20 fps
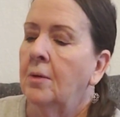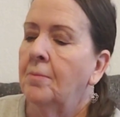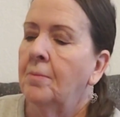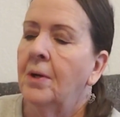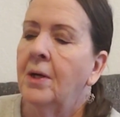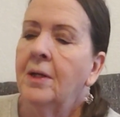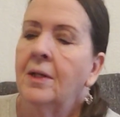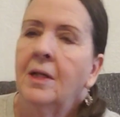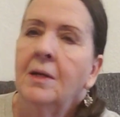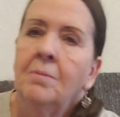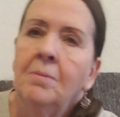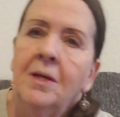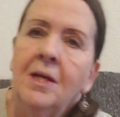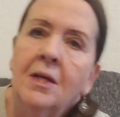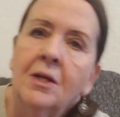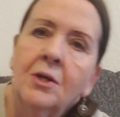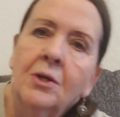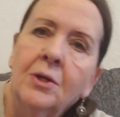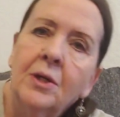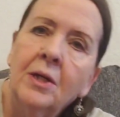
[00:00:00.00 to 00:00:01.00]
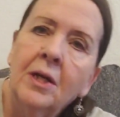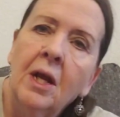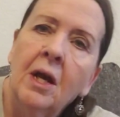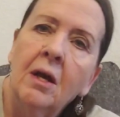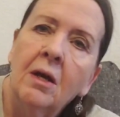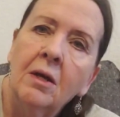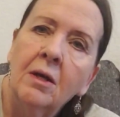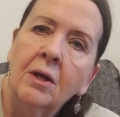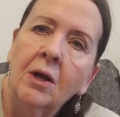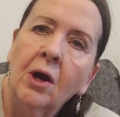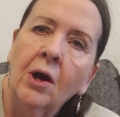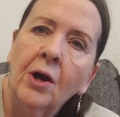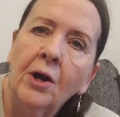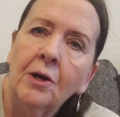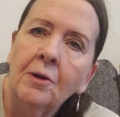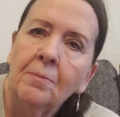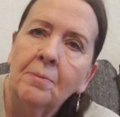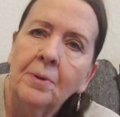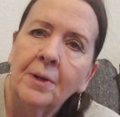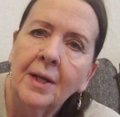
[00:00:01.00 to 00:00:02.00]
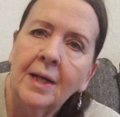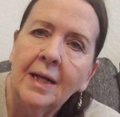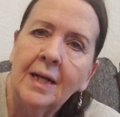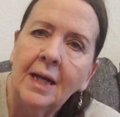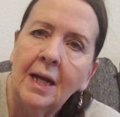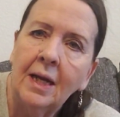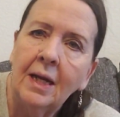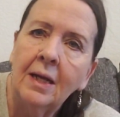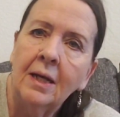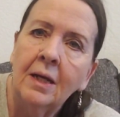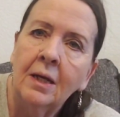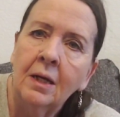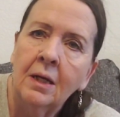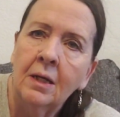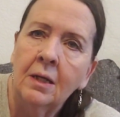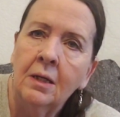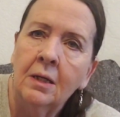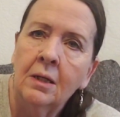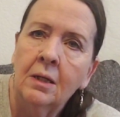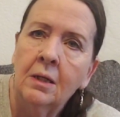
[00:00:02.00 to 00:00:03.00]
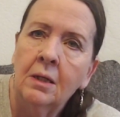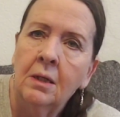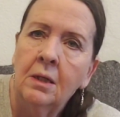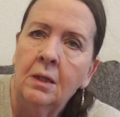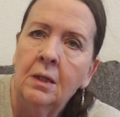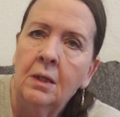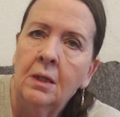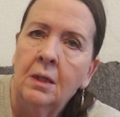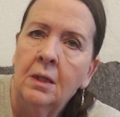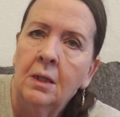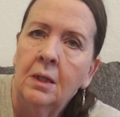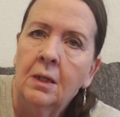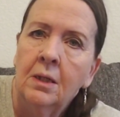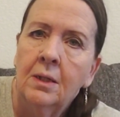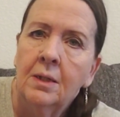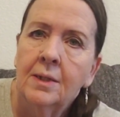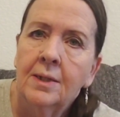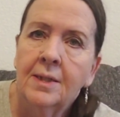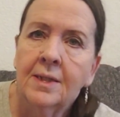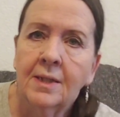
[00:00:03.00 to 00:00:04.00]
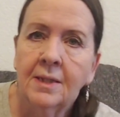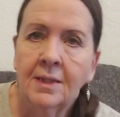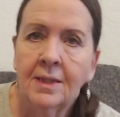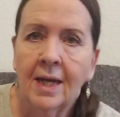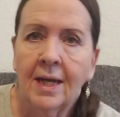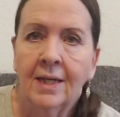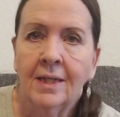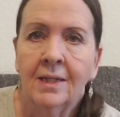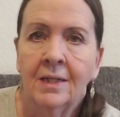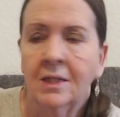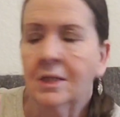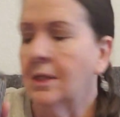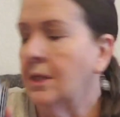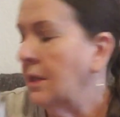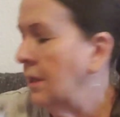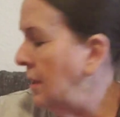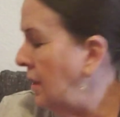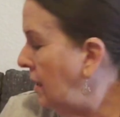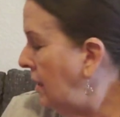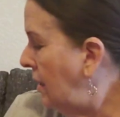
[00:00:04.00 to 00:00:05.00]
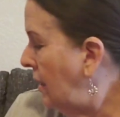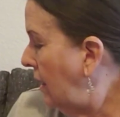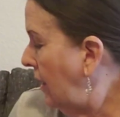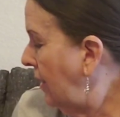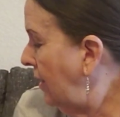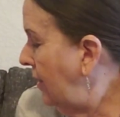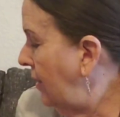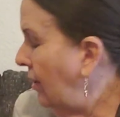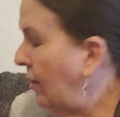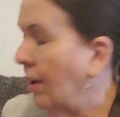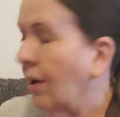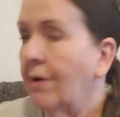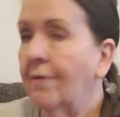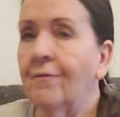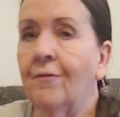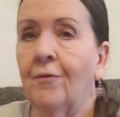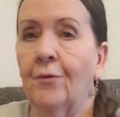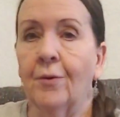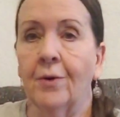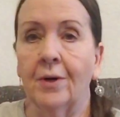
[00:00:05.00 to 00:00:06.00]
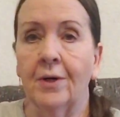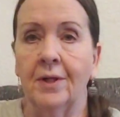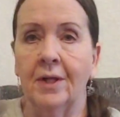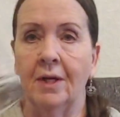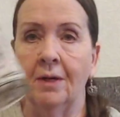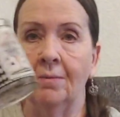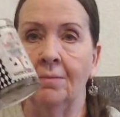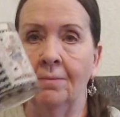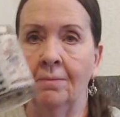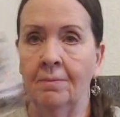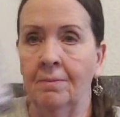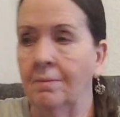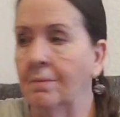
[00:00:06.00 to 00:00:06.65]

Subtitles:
But they'd be a good card playing set. There are 4 of them.